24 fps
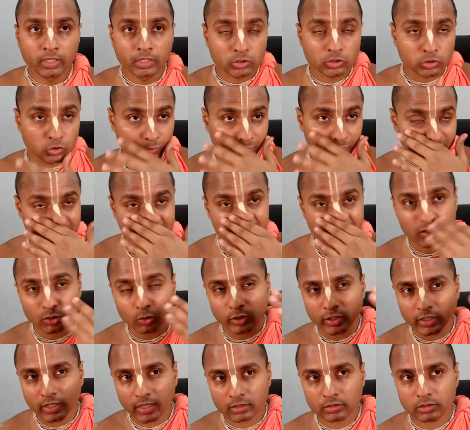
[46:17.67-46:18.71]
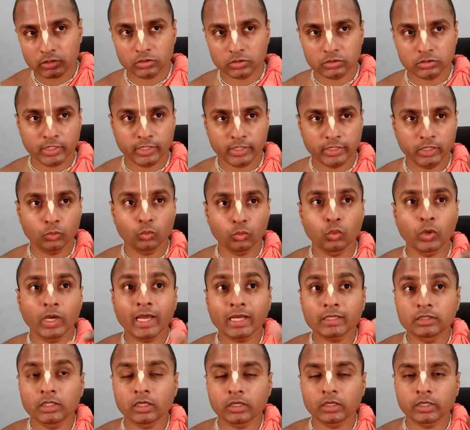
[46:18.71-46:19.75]
So by just looking at the society
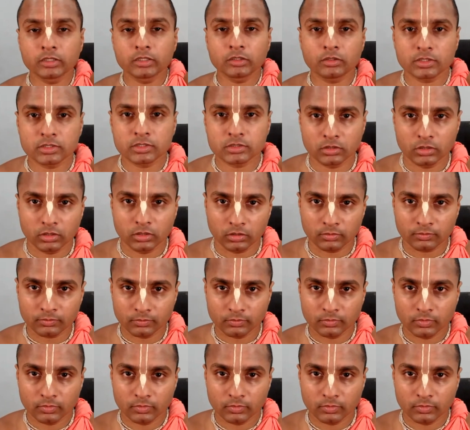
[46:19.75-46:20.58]
where they're interested in,